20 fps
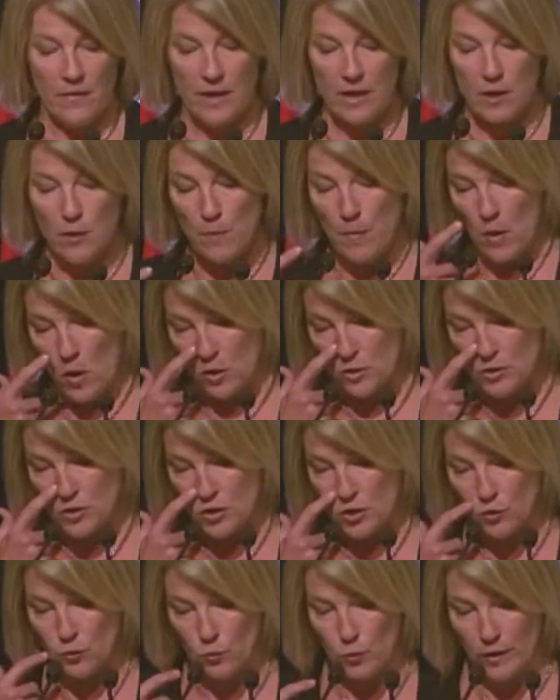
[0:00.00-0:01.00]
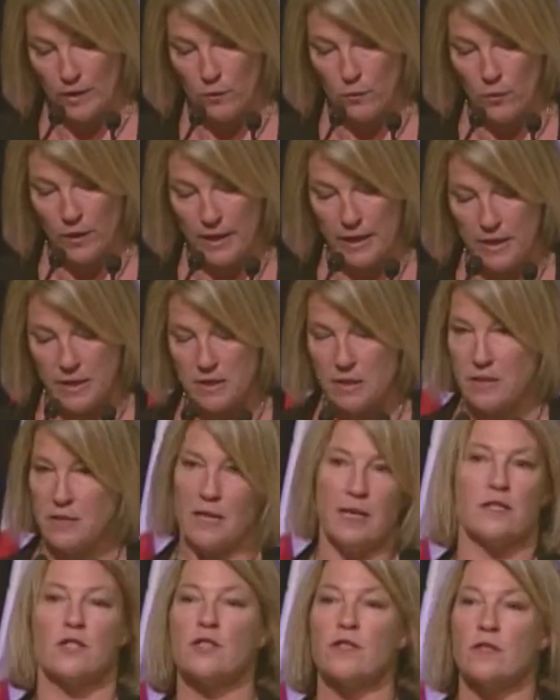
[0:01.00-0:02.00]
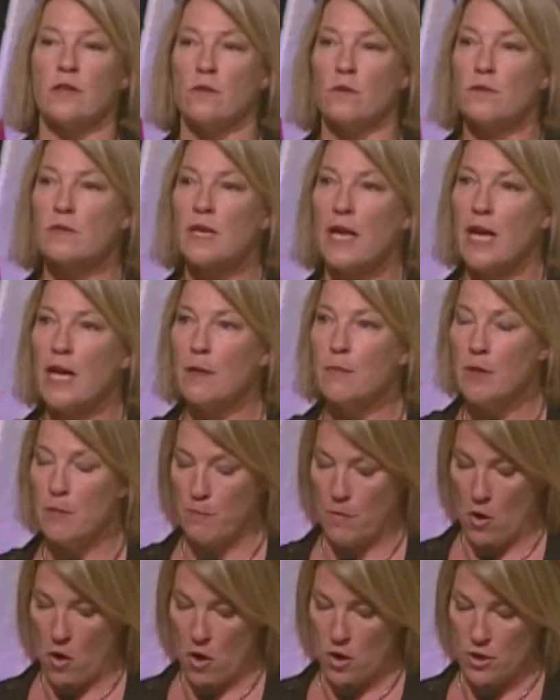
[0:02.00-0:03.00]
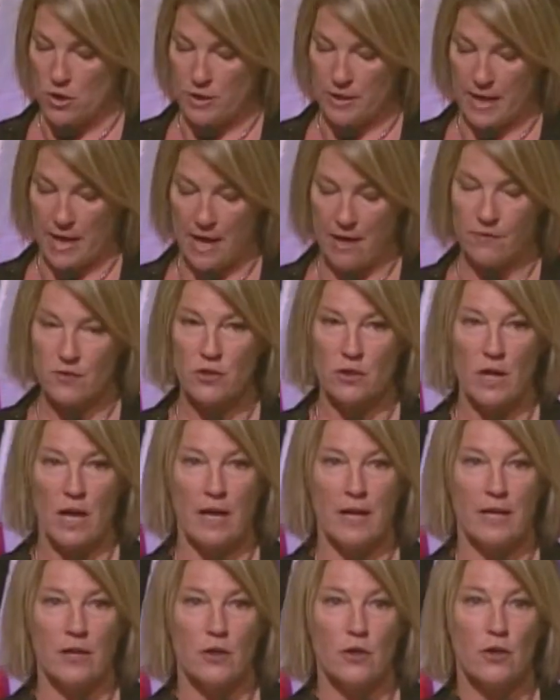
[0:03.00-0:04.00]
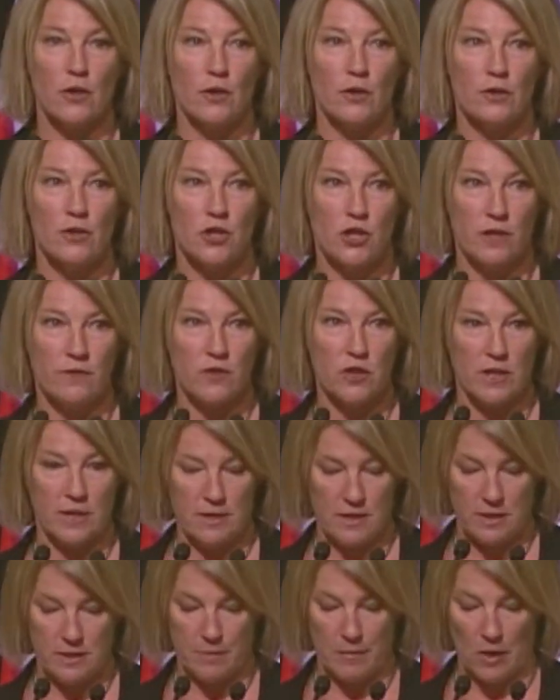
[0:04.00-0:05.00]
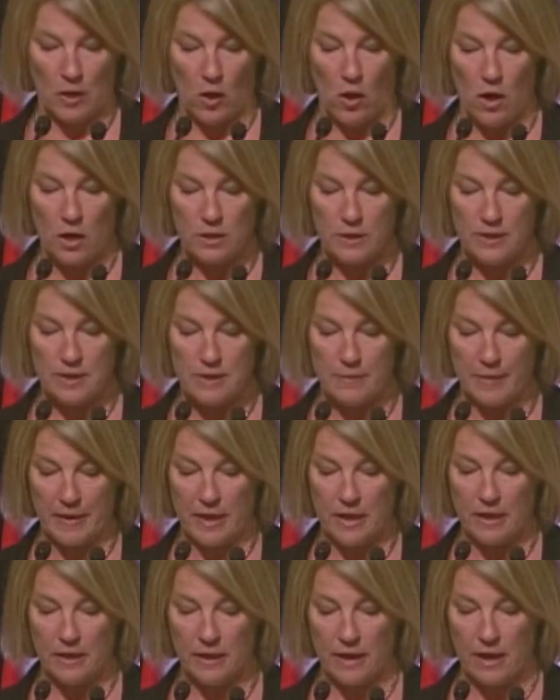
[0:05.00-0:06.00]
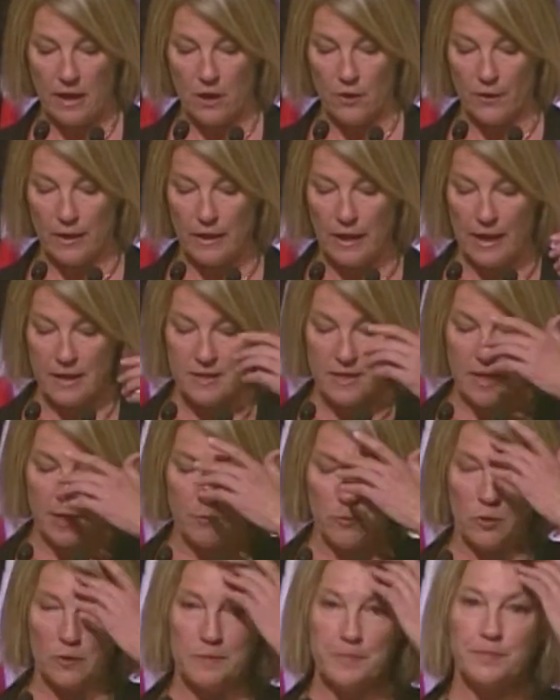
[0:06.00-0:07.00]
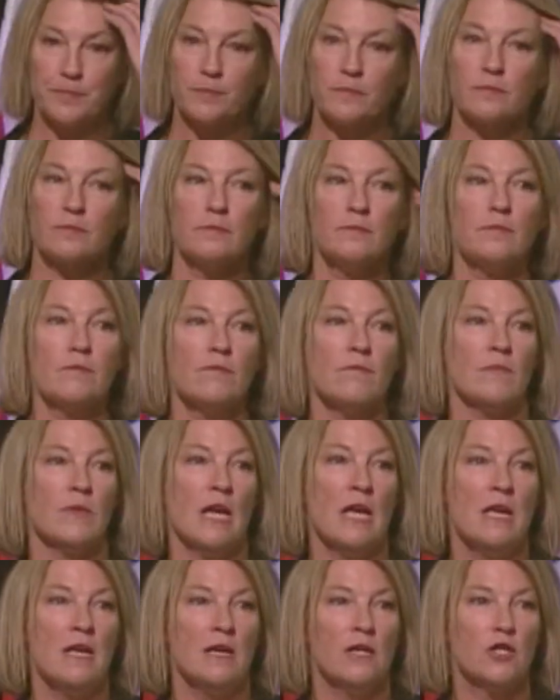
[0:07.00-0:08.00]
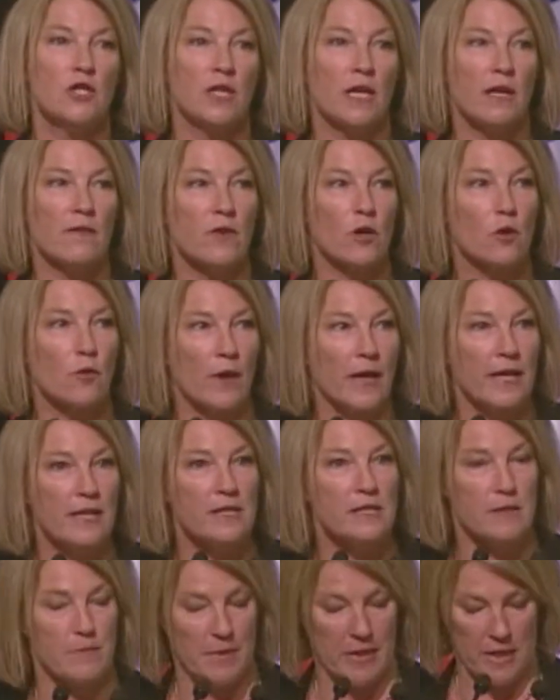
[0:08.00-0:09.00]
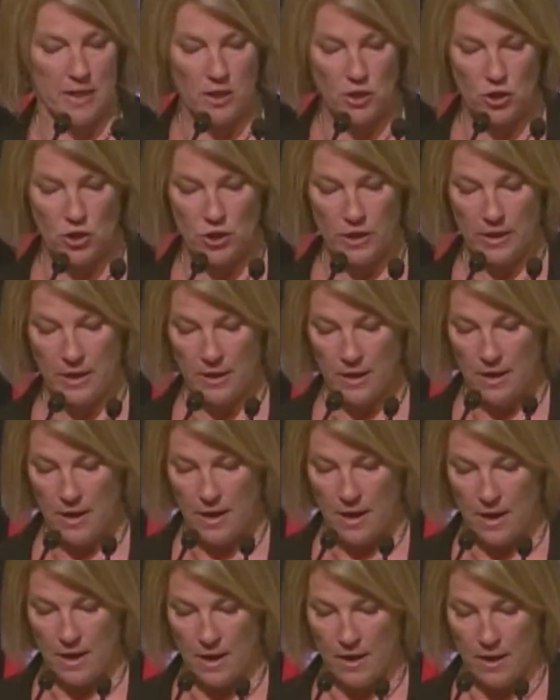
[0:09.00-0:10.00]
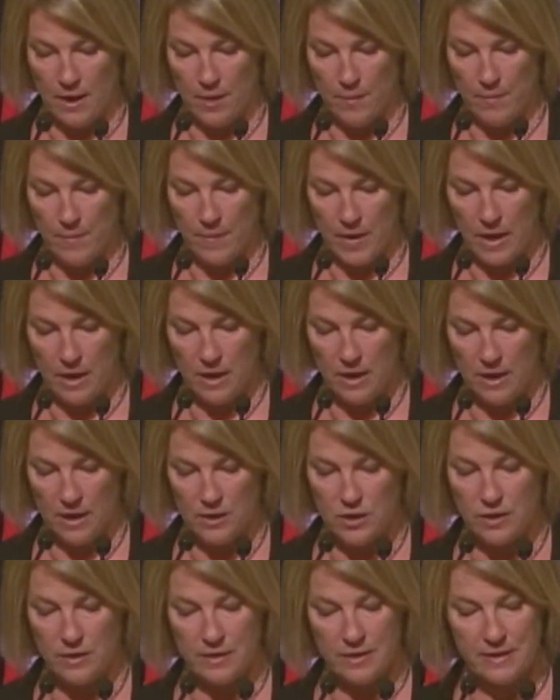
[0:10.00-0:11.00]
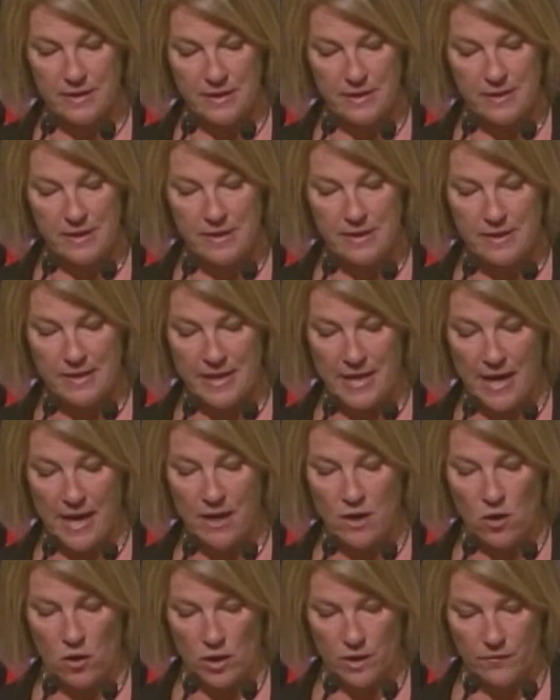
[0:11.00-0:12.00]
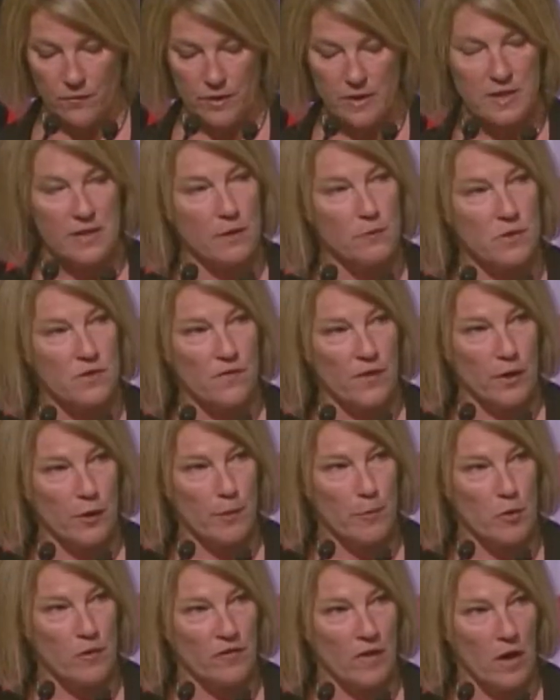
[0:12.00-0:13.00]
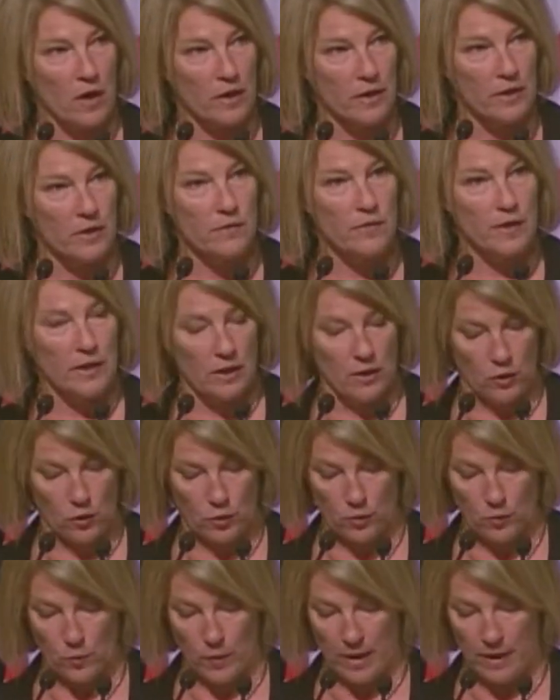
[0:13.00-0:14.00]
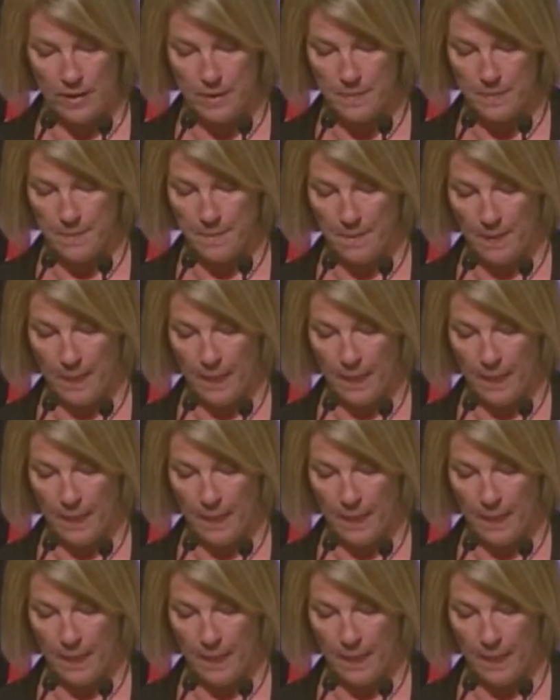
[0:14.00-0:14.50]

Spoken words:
The impulse to reread Touchstones came in part after I had heard Chief Justice McLaughlin speak in Calgary last April. She gave a great speech to the CCCA conference that was very provocative in a good way,